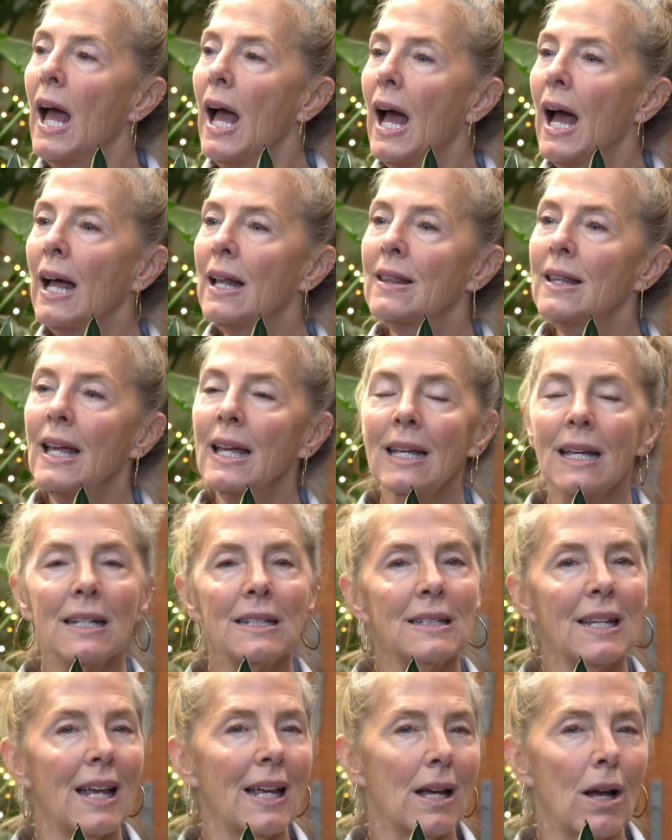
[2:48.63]
and they can
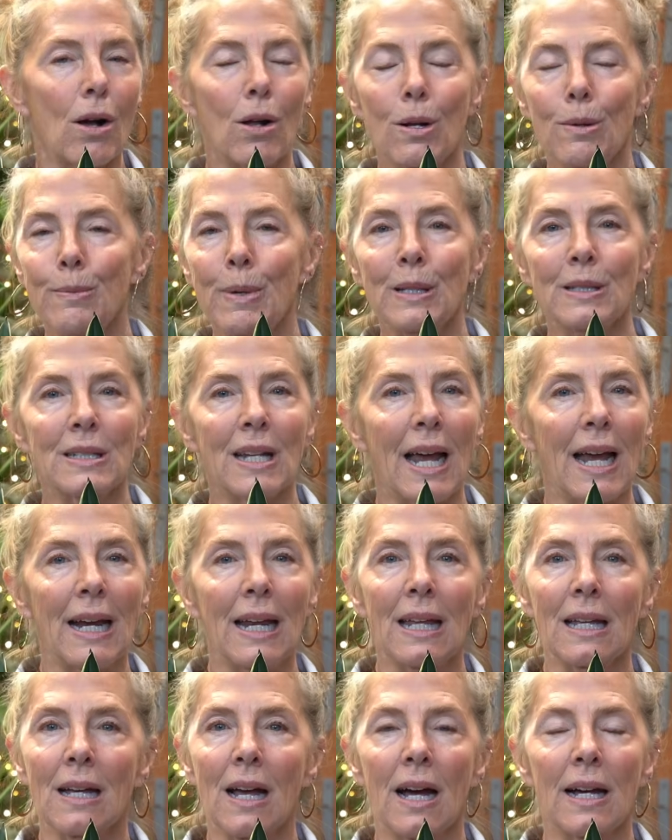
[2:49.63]
take almost
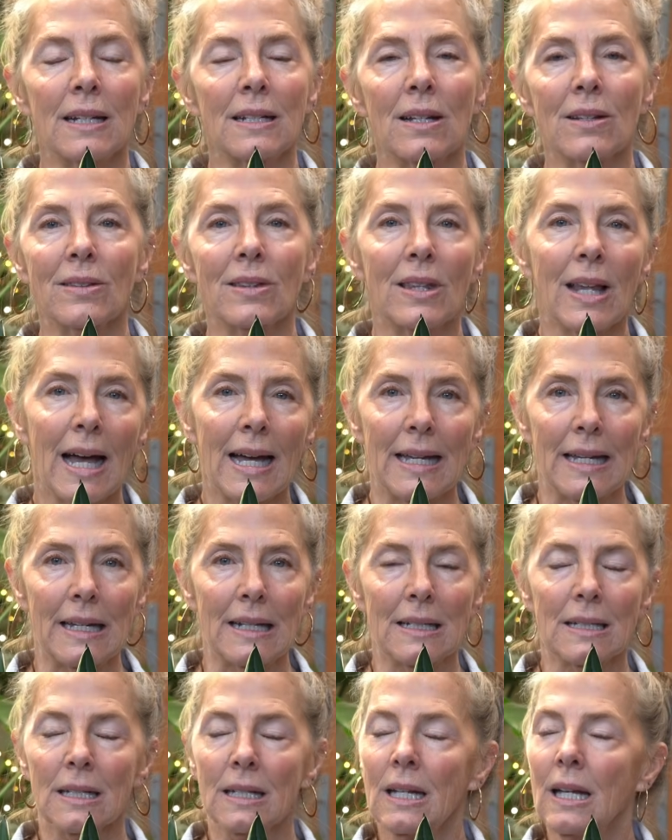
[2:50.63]
any kind of
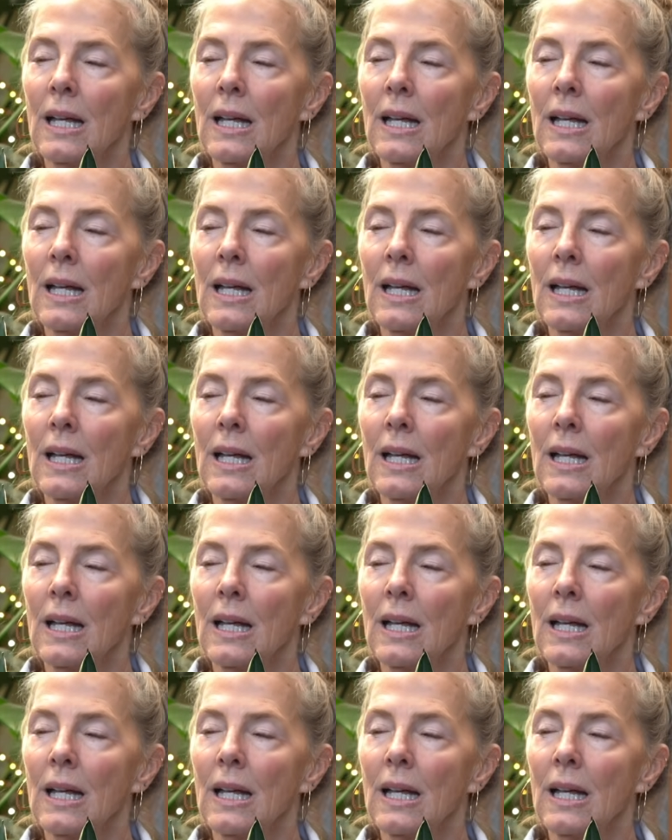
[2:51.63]
light.